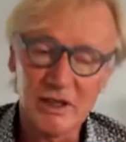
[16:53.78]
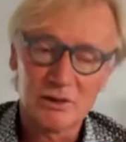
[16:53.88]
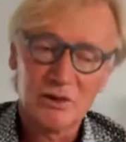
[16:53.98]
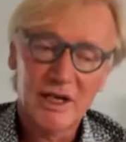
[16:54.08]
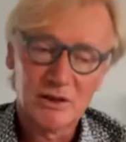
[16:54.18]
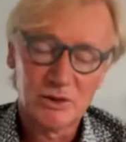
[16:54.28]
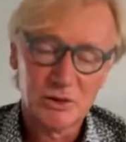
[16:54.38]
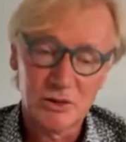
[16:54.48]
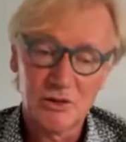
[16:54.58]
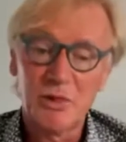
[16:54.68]
try to
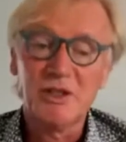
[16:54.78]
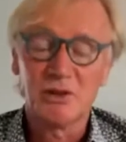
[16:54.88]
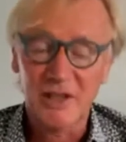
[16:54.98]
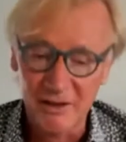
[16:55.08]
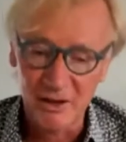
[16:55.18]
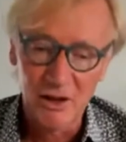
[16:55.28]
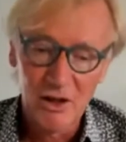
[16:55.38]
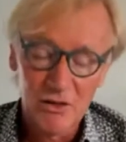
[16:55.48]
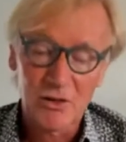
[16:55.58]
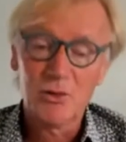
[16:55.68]
sort of bring together
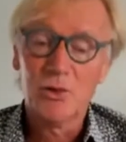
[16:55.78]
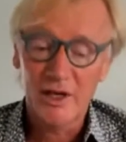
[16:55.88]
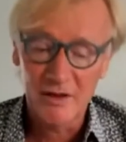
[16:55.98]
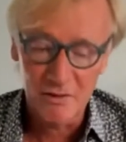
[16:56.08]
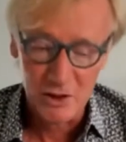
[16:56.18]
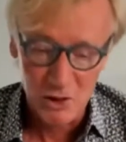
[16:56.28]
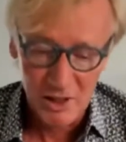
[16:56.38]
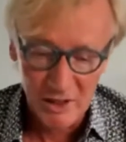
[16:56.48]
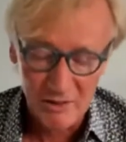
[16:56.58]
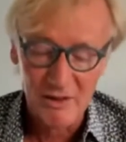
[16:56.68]
through
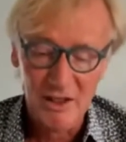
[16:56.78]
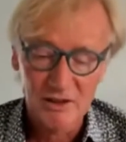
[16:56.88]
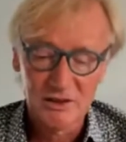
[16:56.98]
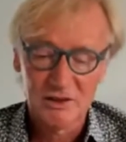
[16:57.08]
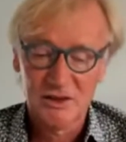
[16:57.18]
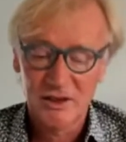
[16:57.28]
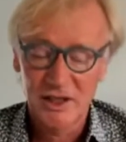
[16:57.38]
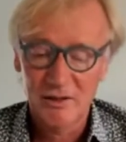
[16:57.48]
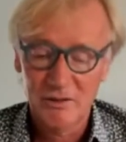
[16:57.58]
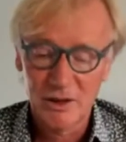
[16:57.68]
envisioning things,
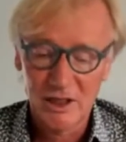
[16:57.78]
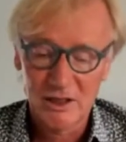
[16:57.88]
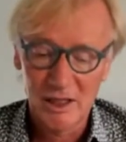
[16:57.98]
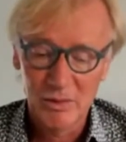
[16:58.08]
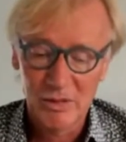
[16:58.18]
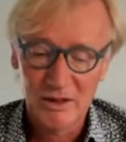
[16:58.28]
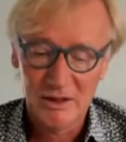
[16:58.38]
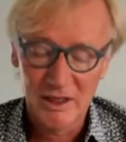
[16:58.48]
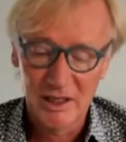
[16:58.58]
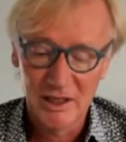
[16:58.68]
for example,
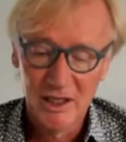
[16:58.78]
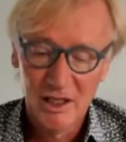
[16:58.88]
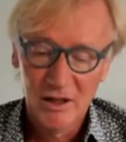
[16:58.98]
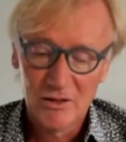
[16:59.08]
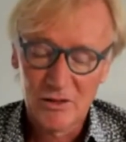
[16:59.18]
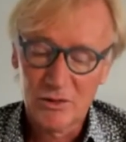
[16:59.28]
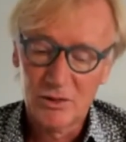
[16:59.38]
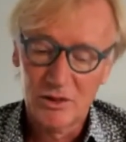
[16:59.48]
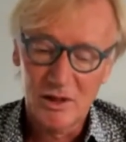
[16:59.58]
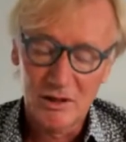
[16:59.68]

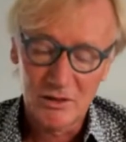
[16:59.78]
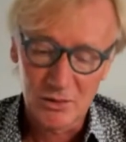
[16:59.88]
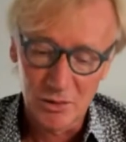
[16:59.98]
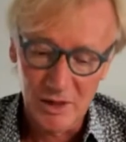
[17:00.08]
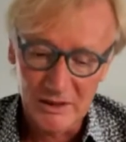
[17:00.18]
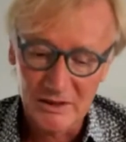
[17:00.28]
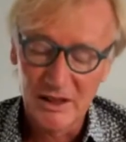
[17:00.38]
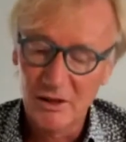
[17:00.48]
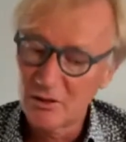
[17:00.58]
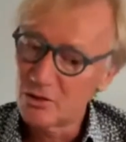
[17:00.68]
through
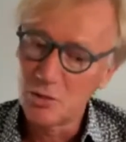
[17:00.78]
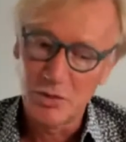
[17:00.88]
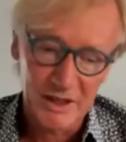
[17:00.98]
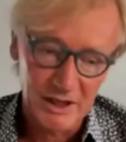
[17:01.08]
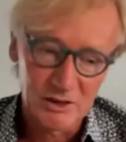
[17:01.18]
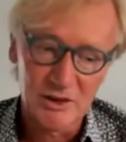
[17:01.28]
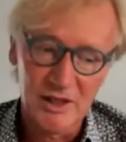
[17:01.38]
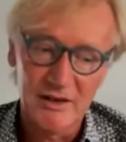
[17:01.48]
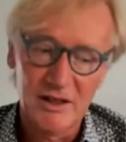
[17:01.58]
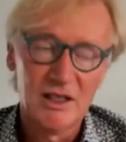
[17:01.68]
listening, through bringing
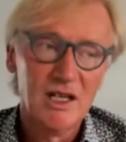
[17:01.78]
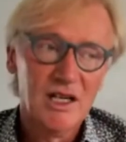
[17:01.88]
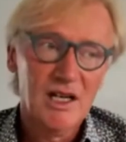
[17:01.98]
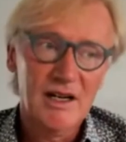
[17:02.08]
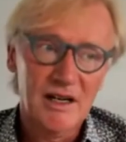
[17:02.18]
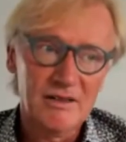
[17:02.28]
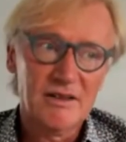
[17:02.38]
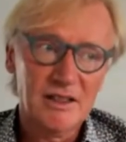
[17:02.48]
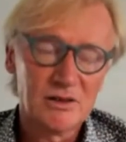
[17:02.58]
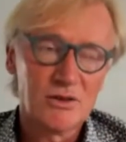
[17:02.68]
together, and I
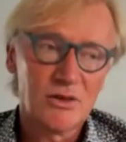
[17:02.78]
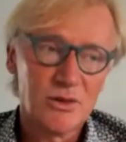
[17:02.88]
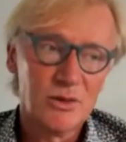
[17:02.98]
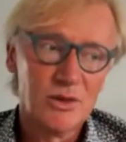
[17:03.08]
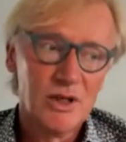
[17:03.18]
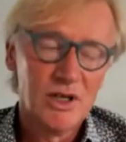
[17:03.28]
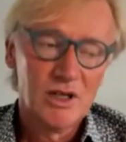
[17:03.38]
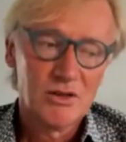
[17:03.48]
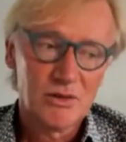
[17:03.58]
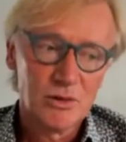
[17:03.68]
think through
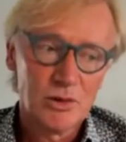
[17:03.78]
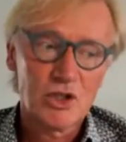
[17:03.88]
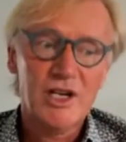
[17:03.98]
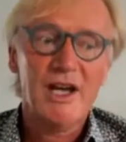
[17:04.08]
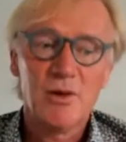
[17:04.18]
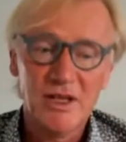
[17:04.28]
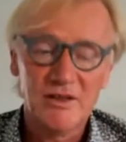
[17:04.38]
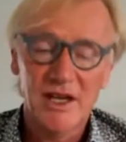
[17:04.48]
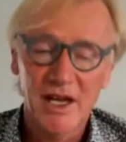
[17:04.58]
sharing the